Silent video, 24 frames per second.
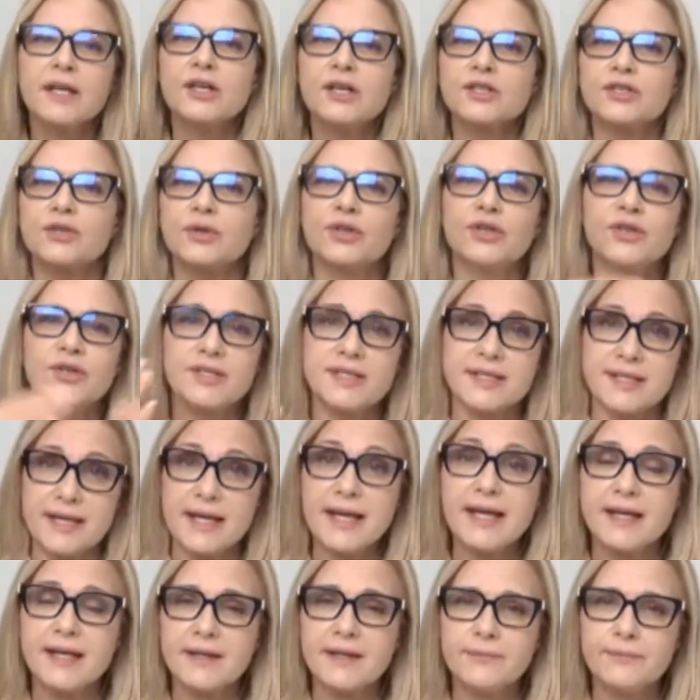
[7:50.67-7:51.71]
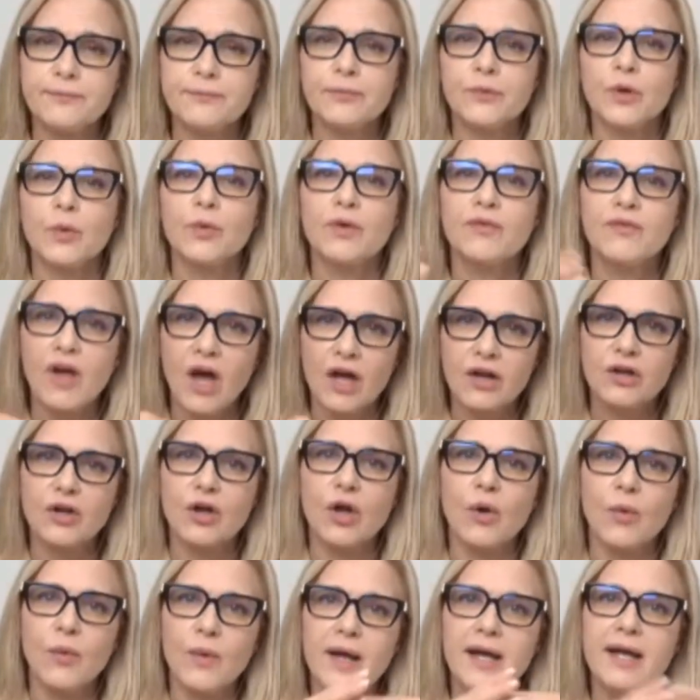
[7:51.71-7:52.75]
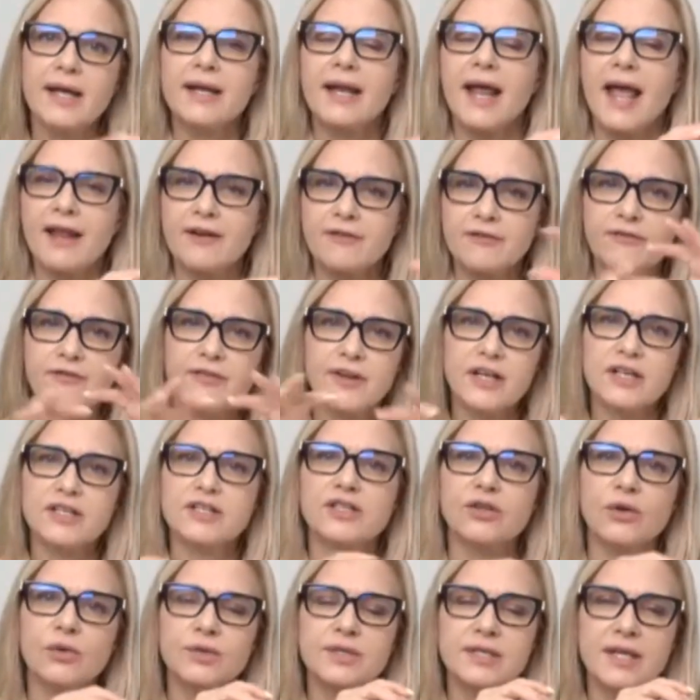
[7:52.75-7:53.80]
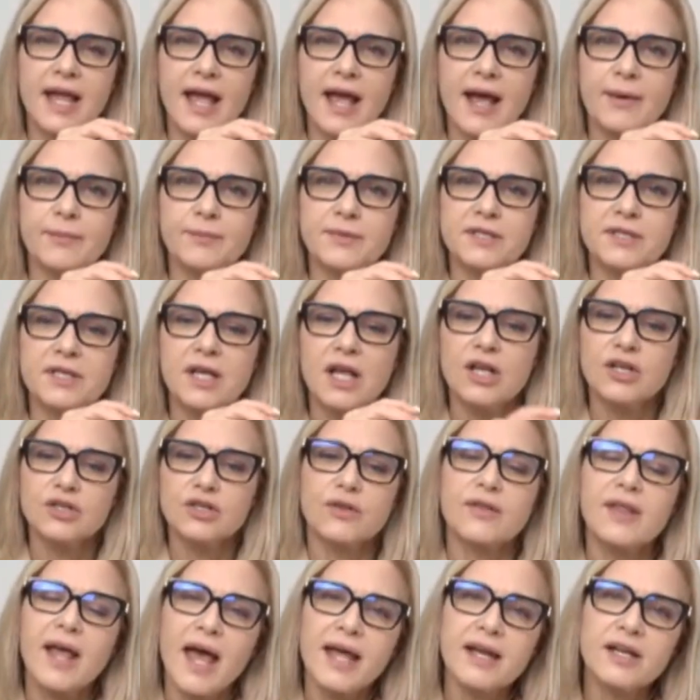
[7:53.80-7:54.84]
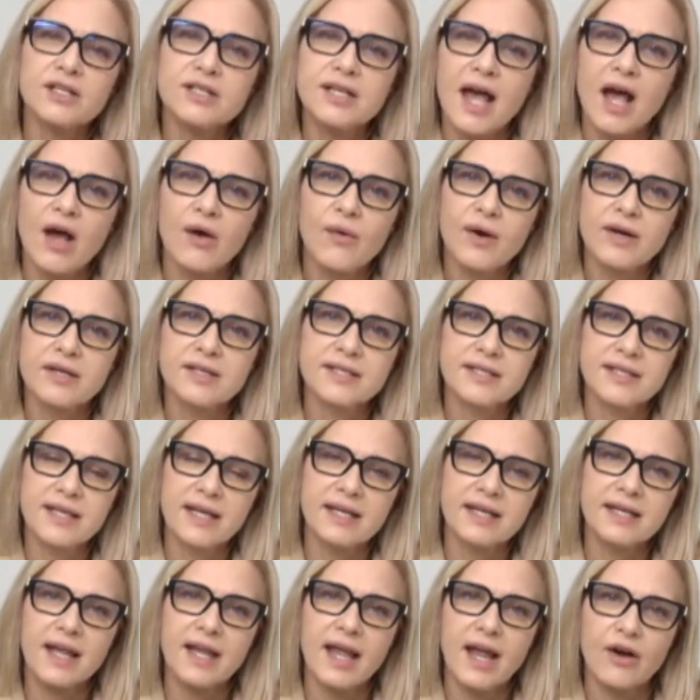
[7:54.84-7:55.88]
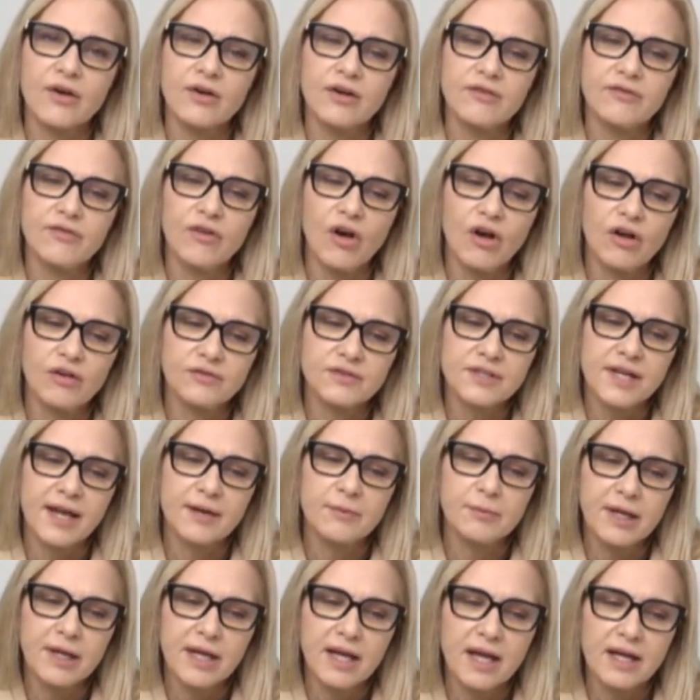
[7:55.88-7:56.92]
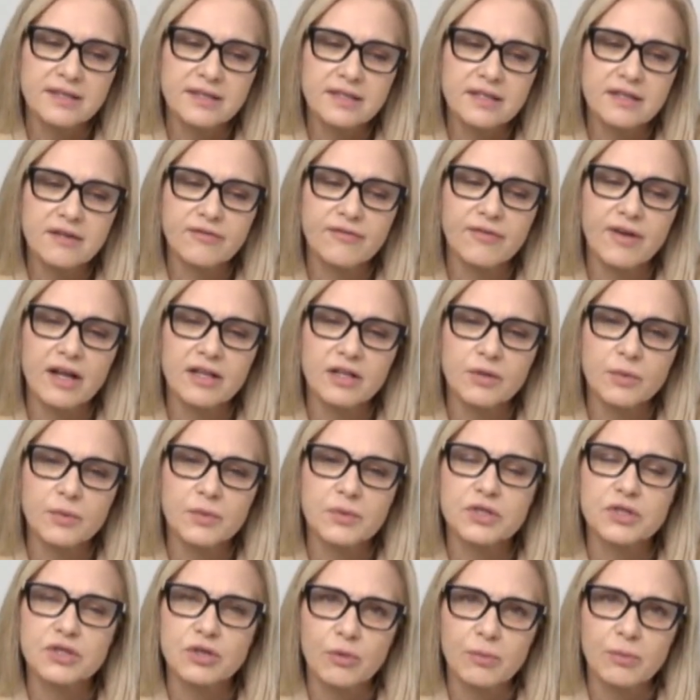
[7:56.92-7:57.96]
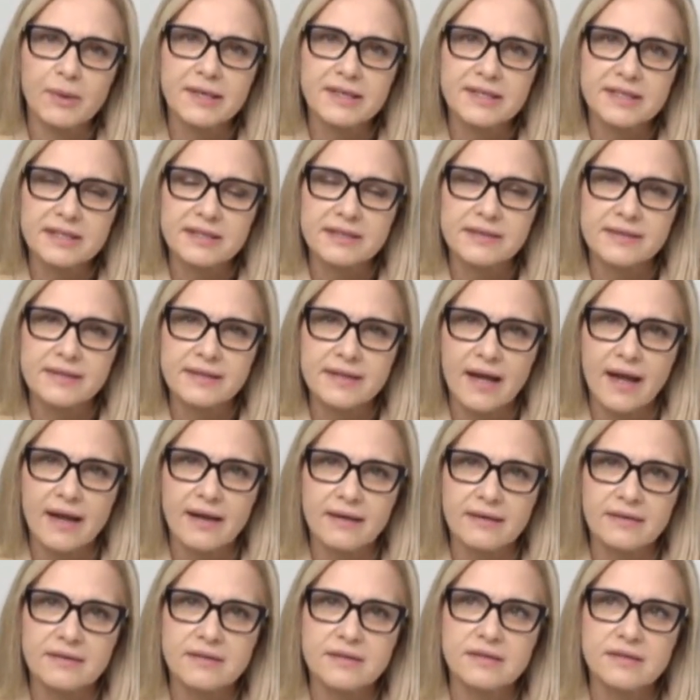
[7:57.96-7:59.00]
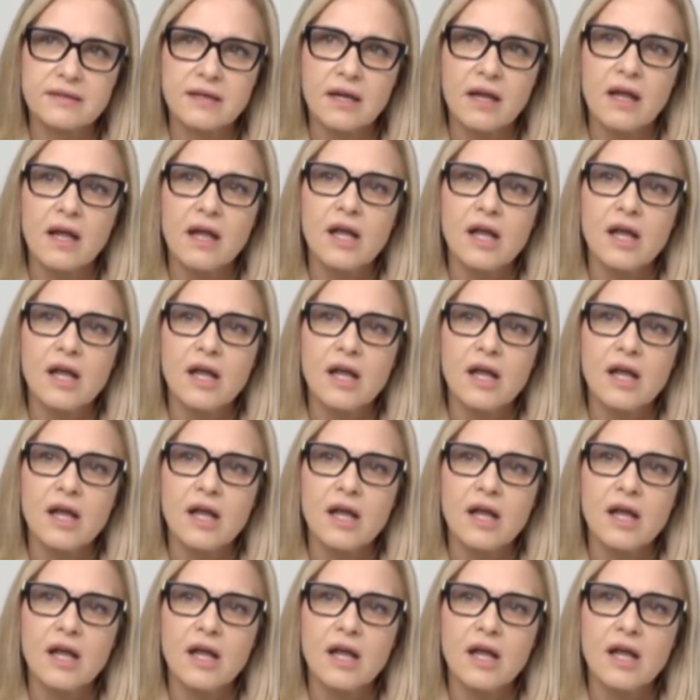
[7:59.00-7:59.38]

So in your skin, we've got to go in and fix those gaps. So that is how our skincare evolved. And because of the fact that we were so based in science,